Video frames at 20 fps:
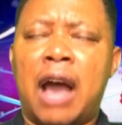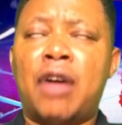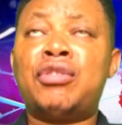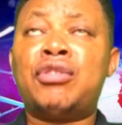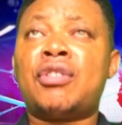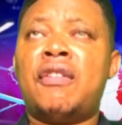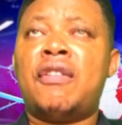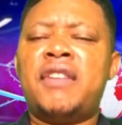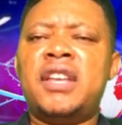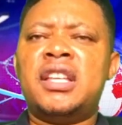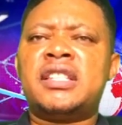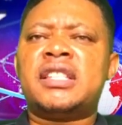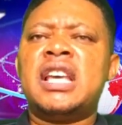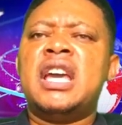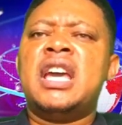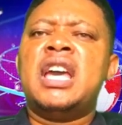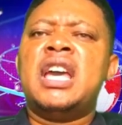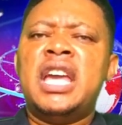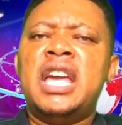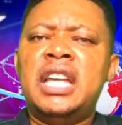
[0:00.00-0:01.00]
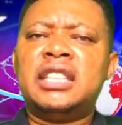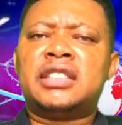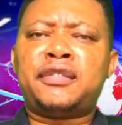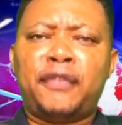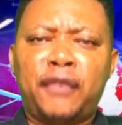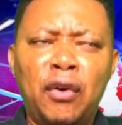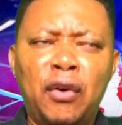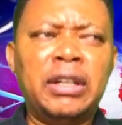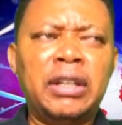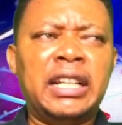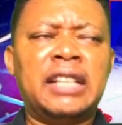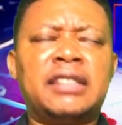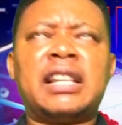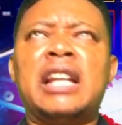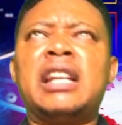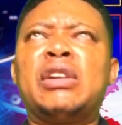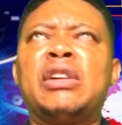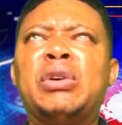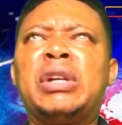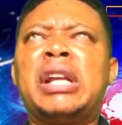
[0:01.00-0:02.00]
Out of His fullness.
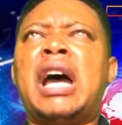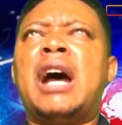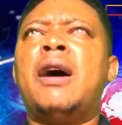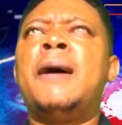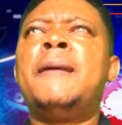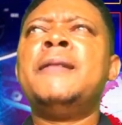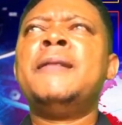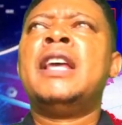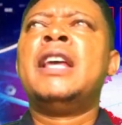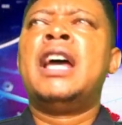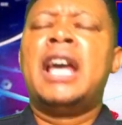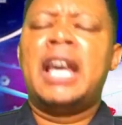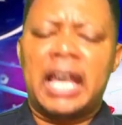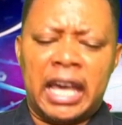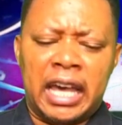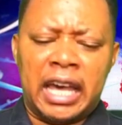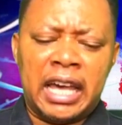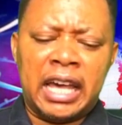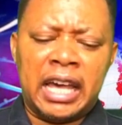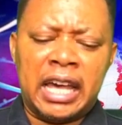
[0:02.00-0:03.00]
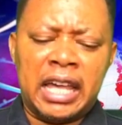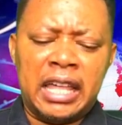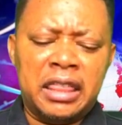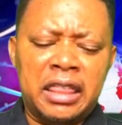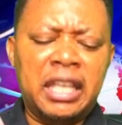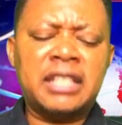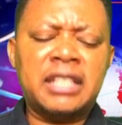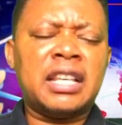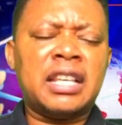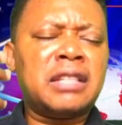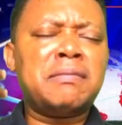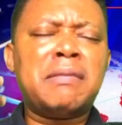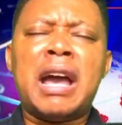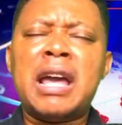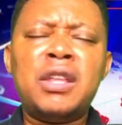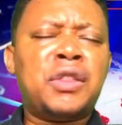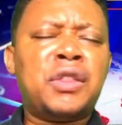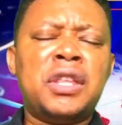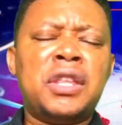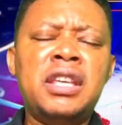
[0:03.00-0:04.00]
And now, this is
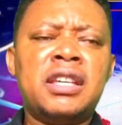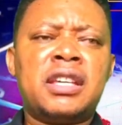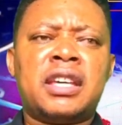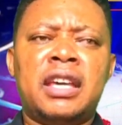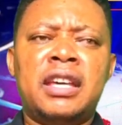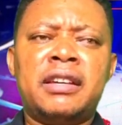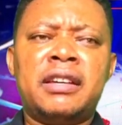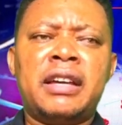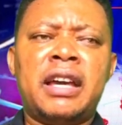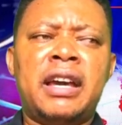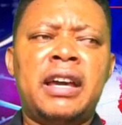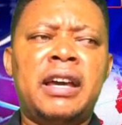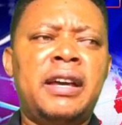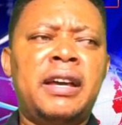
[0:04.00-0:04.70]
my thinking.